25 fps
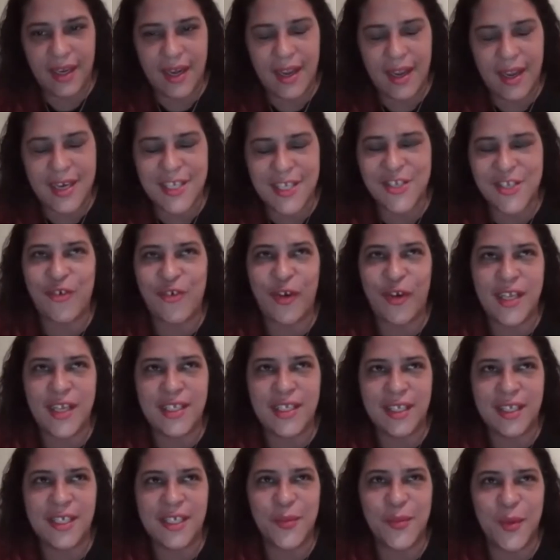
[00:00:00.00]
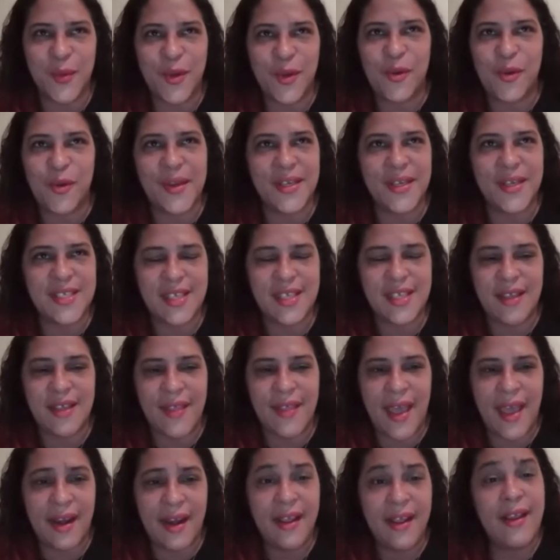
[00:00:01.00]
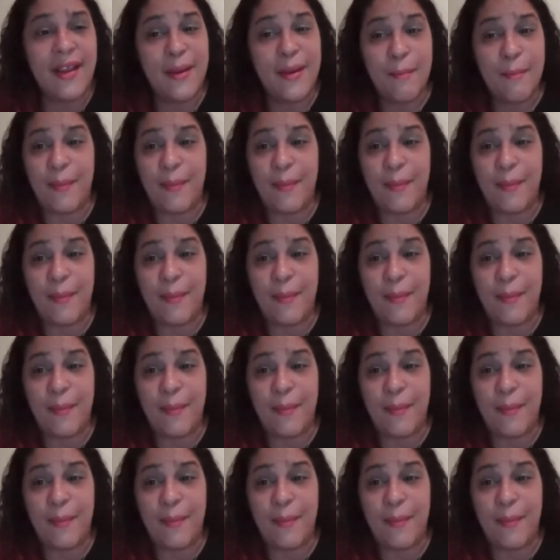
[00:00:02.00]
And it's crazy because we always say that